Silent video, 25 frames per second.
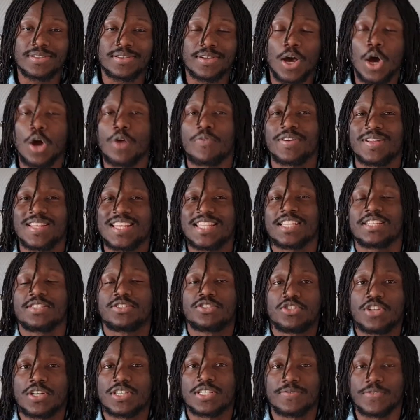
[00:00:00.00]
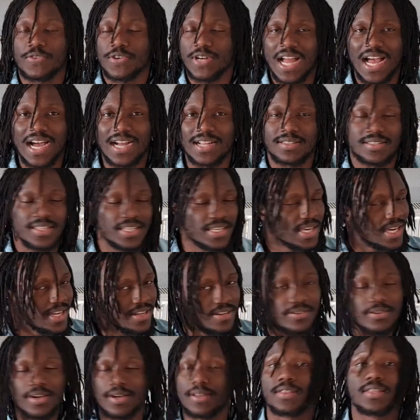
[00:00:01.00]
However, that is just for acting
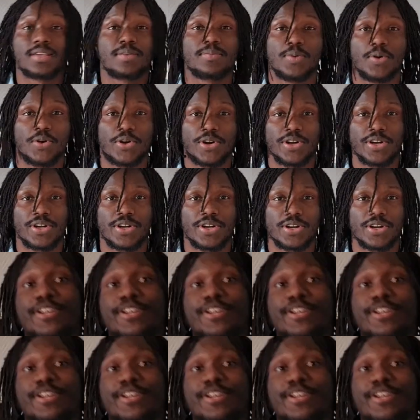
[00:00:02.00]
and nothing more.